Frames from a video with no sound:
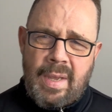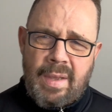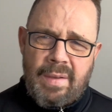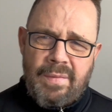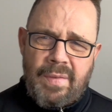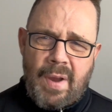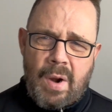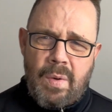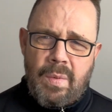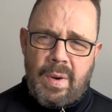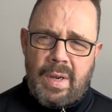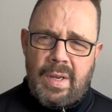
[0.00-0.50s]

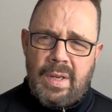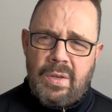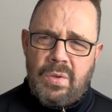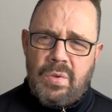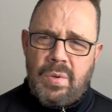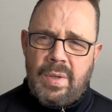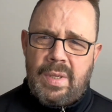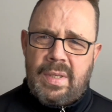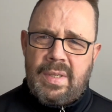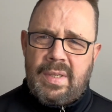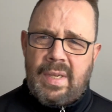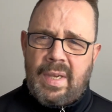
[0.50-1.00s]
Very
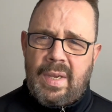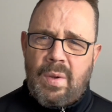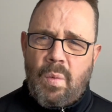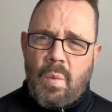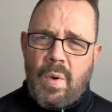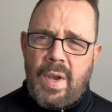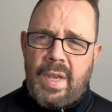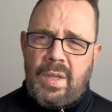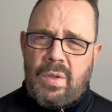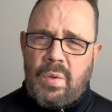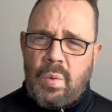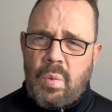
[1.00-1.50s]
interesting
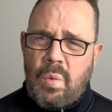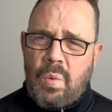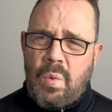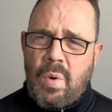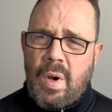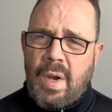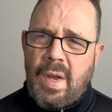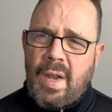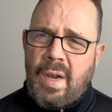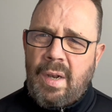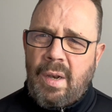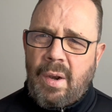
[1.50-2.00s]
way to
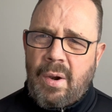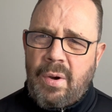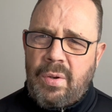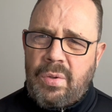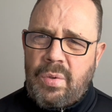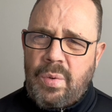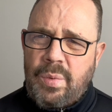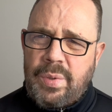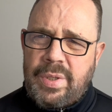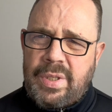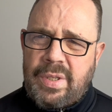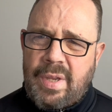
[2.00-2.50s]
uh, learn
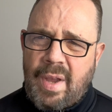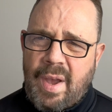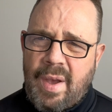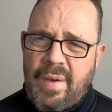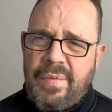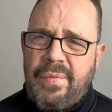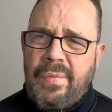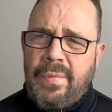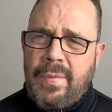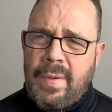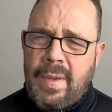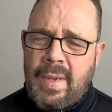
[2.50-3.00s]
new
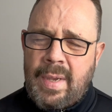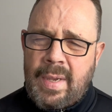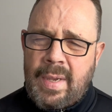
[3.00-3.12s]
stuff.